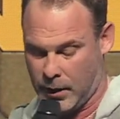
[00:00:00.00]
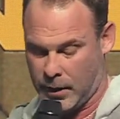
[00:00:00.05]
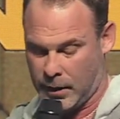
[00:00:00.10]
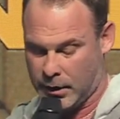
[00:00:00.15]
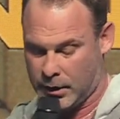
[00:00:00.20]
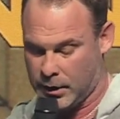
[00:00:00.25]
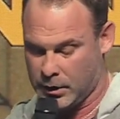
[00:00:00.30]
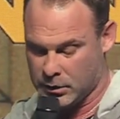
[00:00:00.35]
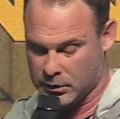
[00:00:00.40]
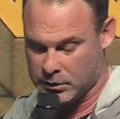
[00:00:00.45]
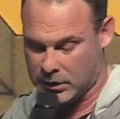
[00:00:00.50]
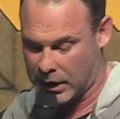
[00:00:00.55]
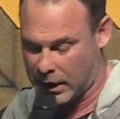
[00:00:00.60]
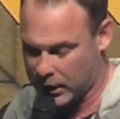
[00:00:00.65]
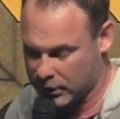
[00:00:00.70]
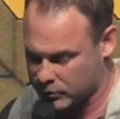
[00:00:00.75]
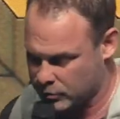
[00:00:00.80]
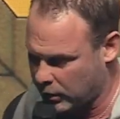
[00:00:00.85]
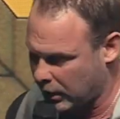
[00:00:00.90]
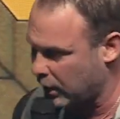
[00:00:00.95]
And here's
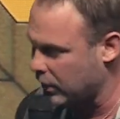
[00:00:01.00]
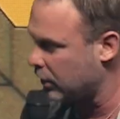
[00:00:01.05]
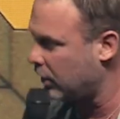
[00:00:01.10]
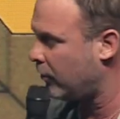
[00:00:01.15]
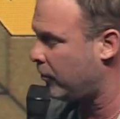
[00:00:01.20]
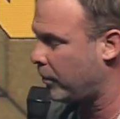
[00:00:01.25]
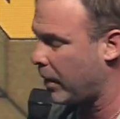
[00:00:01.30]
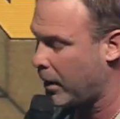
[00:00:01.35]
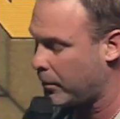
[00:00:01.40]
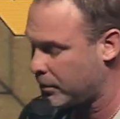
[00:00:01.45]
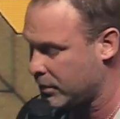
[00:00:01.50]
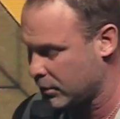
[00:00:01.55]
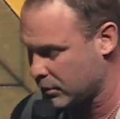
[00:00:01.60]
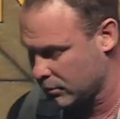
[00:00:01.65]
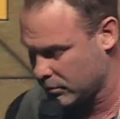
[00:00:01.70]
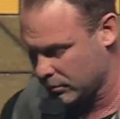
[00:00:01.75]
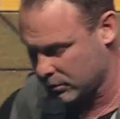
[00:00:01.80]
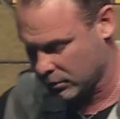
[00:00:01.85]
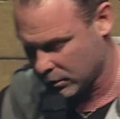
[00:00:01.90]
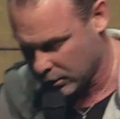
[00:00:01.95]
that's why I love
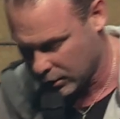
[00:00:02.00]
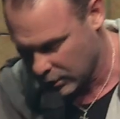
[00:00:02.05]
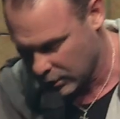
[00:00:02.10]
baptisms.